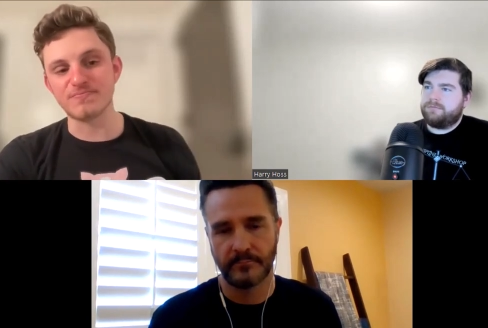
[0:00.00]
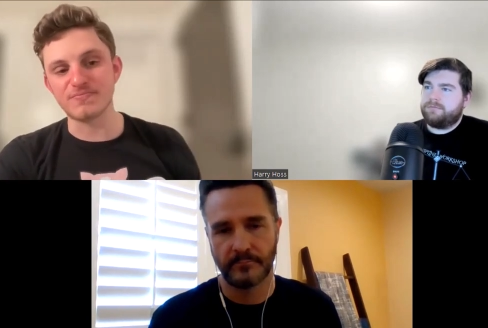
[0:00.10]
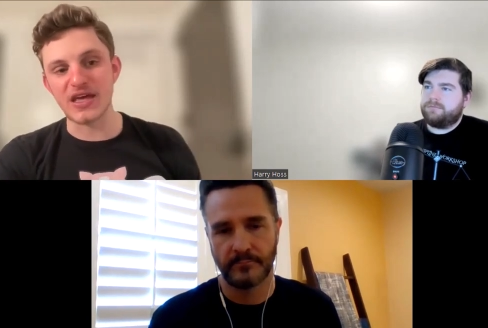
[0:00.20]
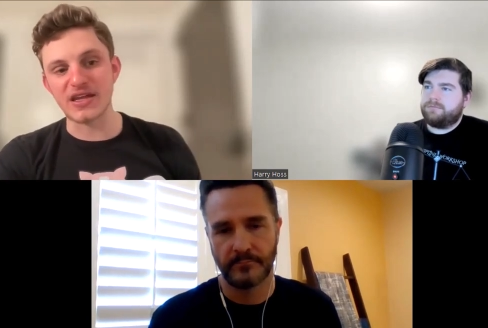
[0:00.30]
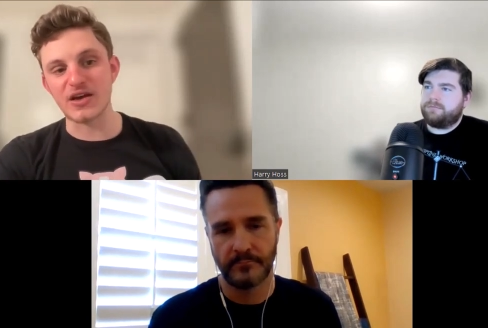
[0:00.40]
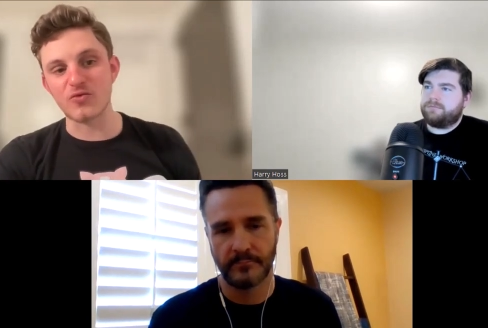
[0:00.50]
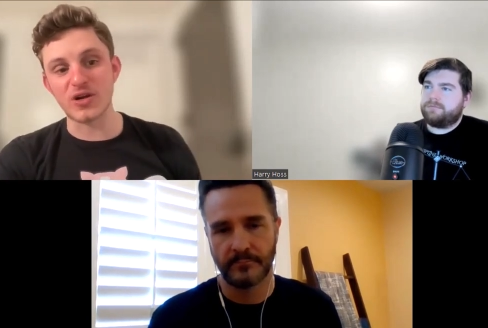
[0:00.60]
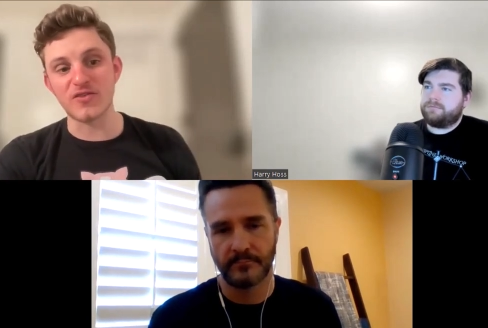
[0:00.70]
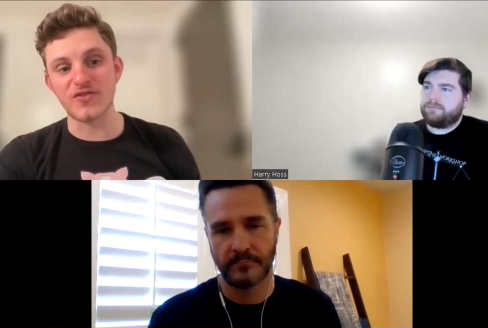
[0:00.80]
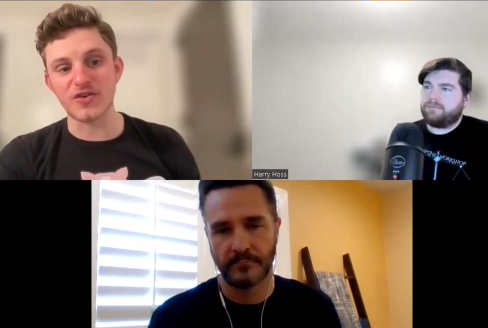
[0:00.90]
Speaker 1: and get rid
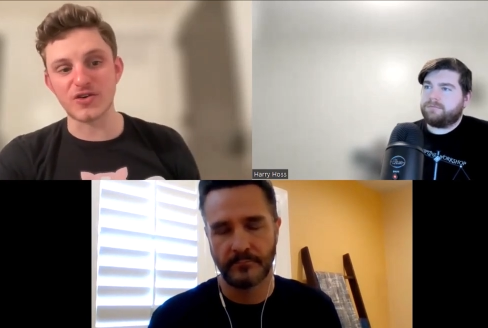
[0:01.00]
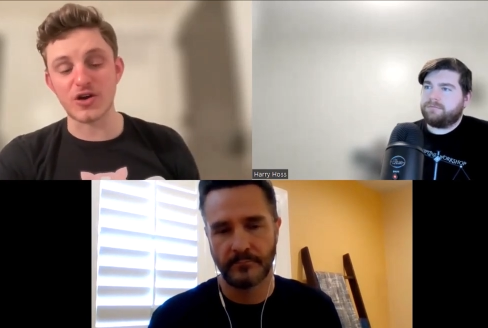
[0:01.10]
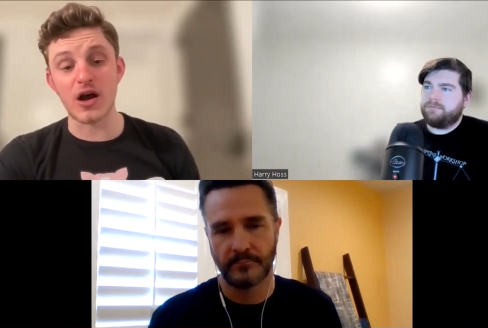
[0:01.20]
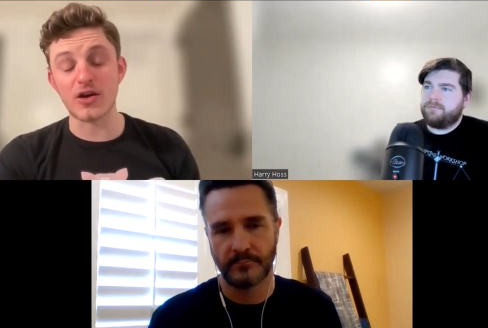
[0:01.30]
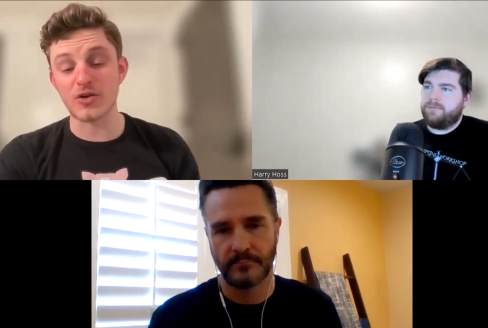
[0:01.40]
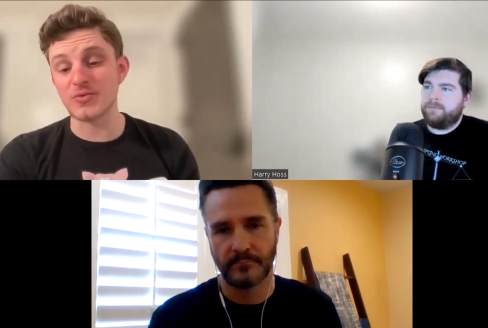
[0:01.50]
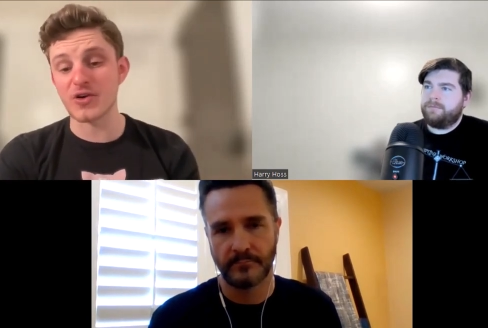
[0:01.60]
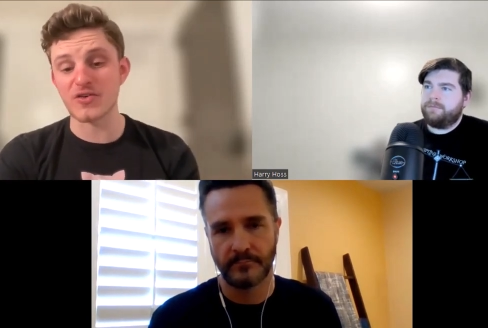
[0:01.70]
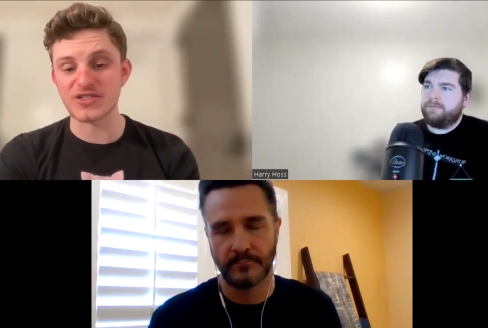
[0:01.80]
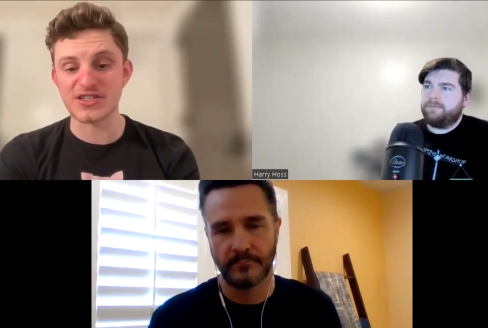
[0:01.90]
of cr- uh,
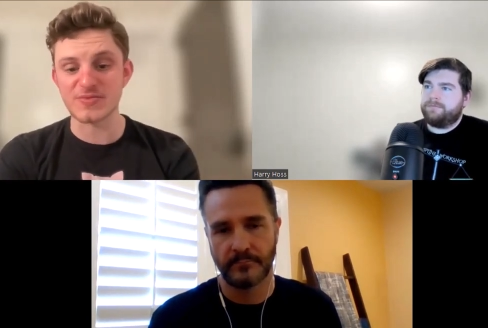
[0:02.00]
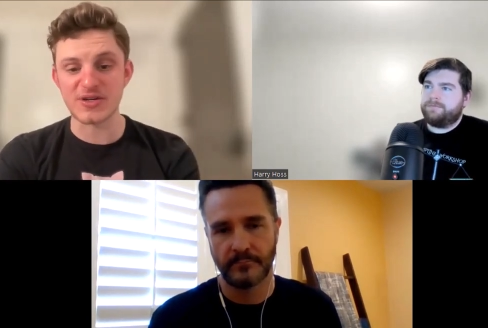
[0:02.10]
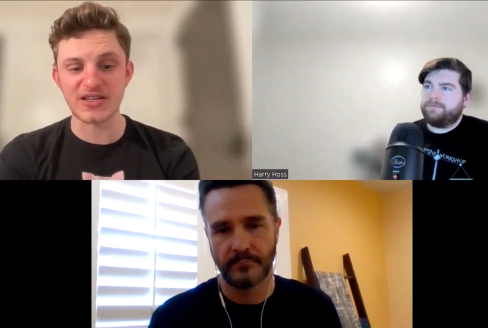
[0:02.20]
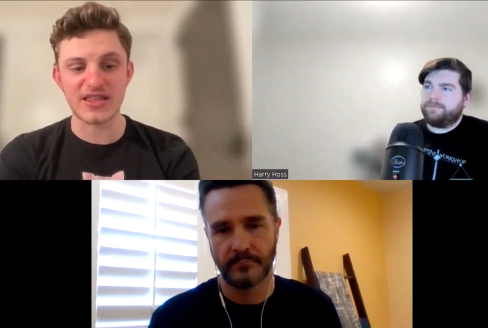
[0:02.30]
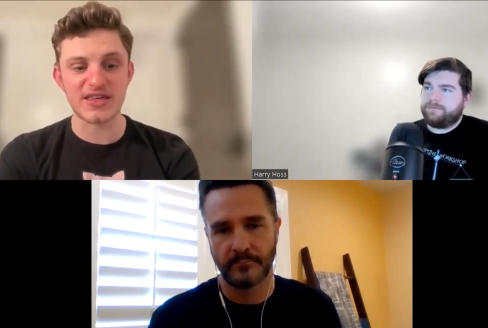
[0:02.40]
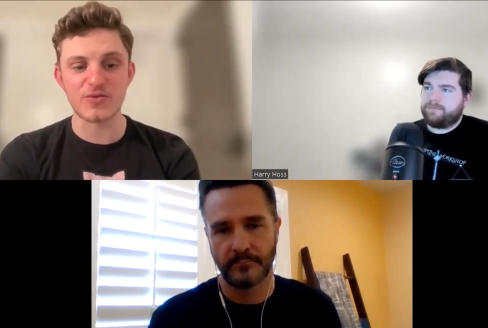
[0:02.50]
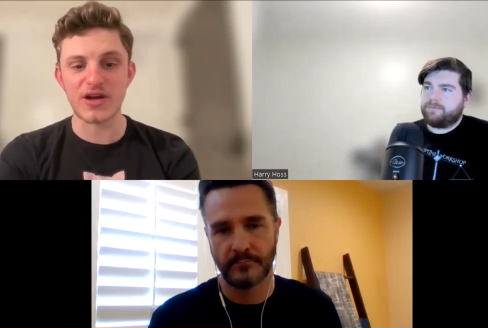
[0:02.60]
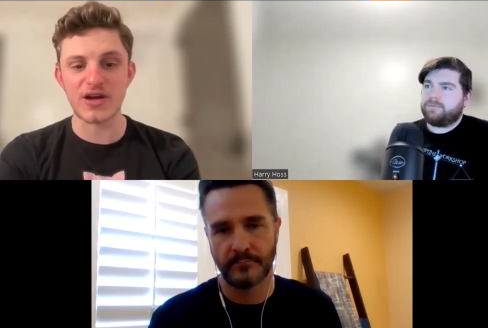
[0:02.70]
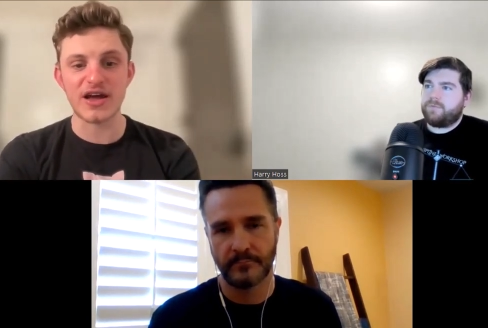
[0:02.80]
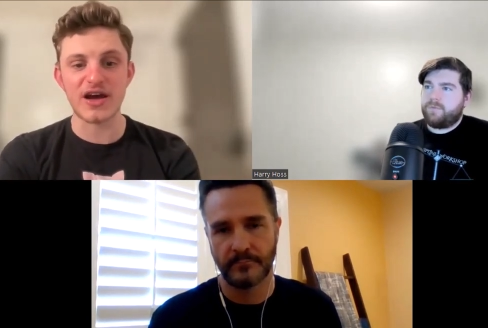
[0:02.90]
cryptocurrencies, because I think right
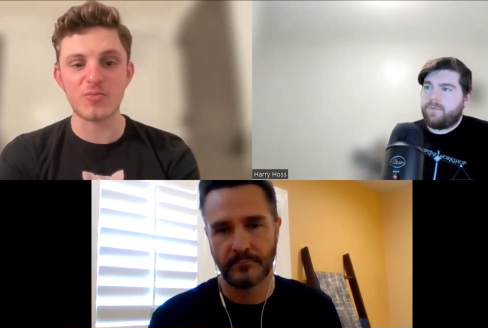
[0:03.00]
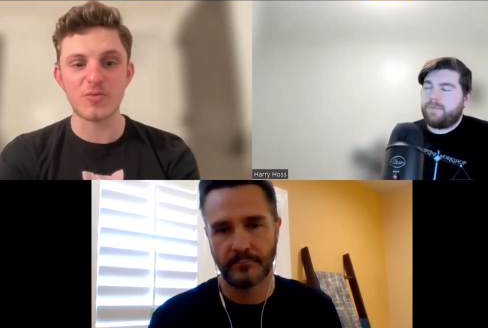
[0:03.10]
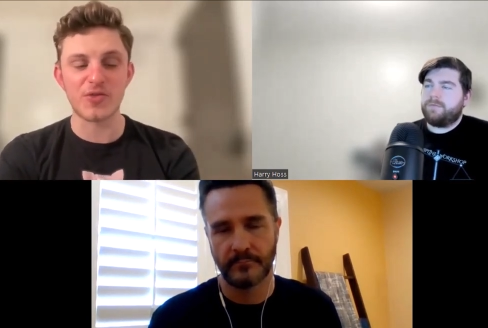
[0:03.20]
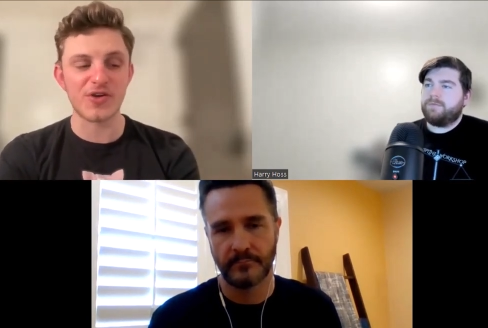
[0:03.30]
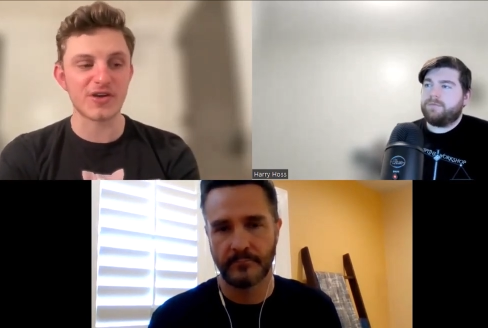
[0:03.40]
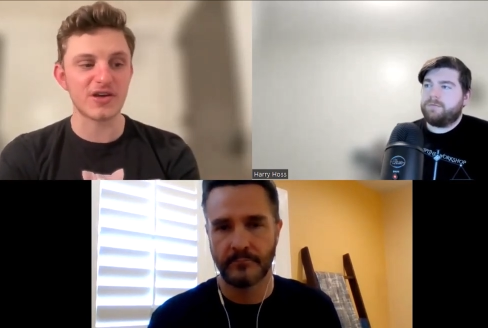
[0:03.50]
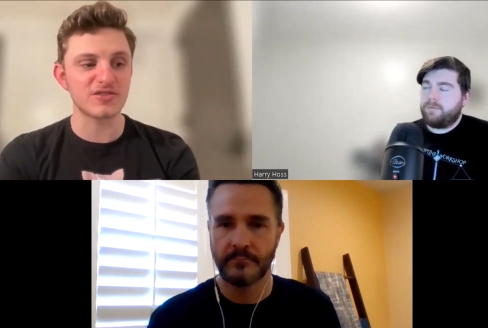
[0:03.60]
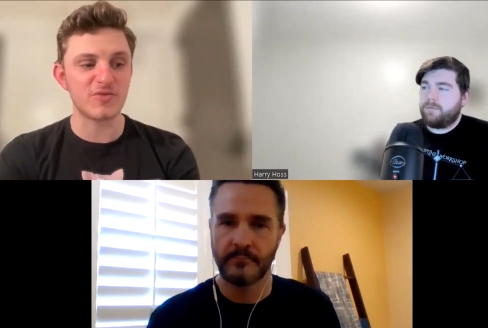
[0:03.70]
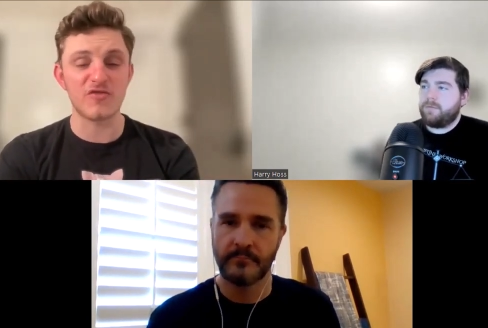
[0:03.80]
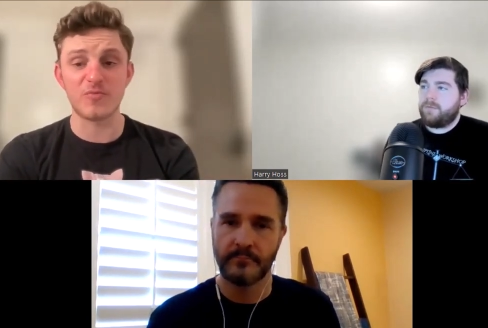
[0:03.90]
now people think as,
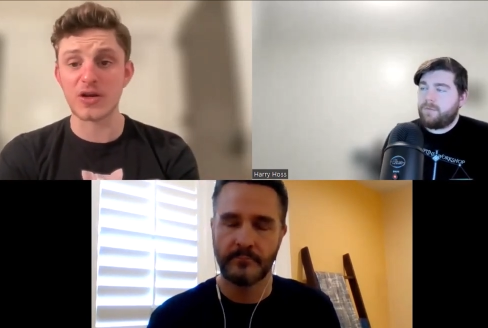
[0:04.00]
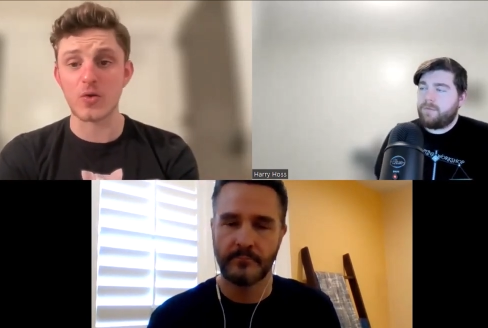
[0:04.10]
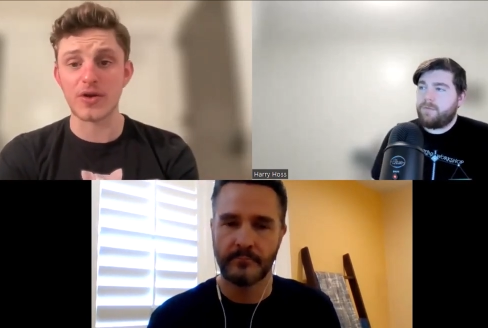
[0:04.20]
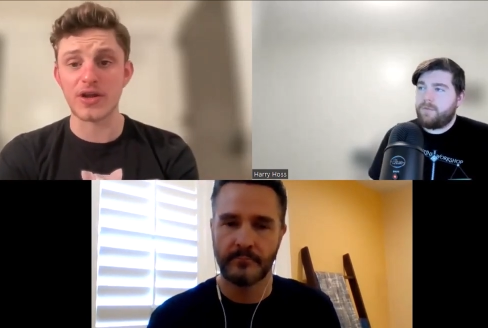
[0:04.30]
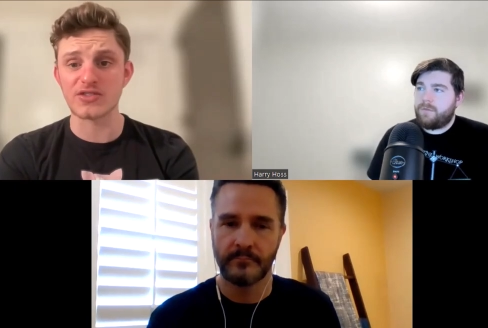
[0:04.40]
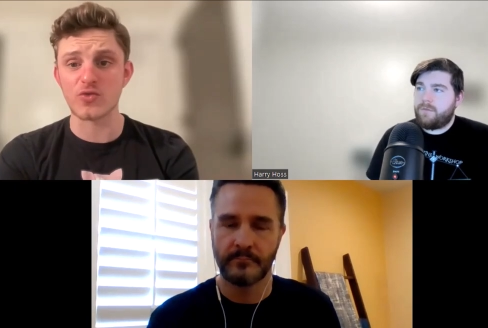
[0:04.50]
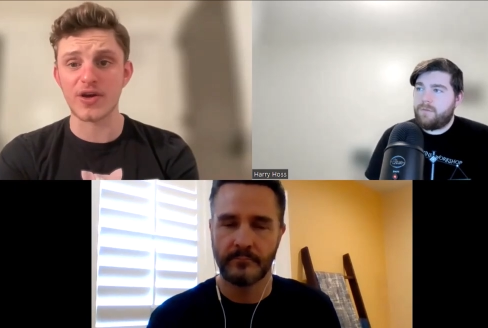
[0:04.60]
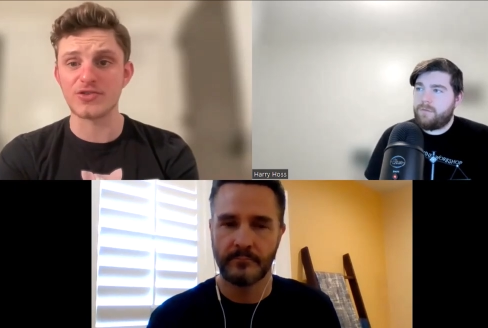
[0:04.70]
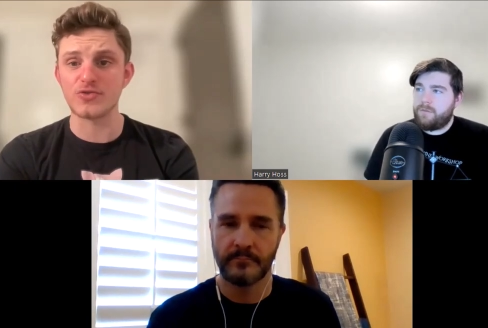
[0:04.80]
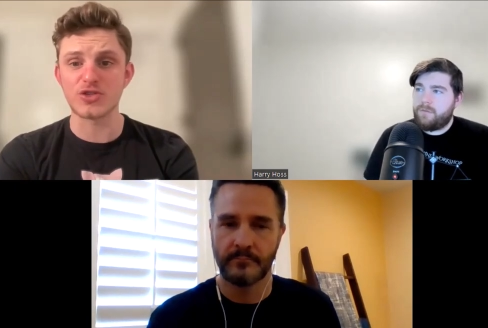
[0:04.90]
of Bitcoin as a way to